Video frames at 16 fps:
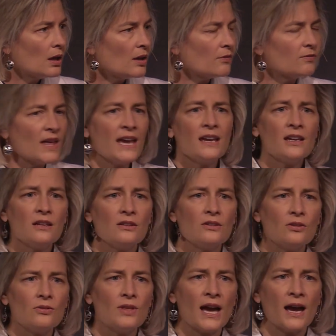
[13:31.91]
if they can
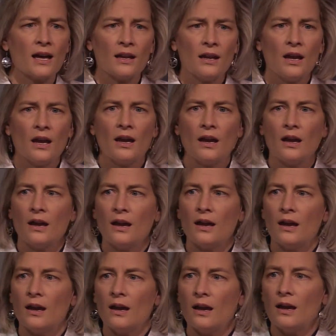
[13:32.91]
do that,
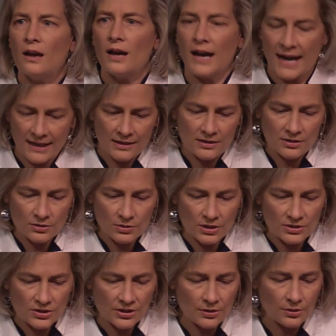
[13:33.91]
I can do
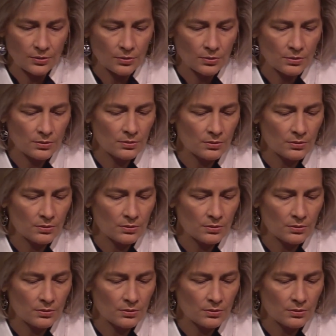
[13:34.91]
it too.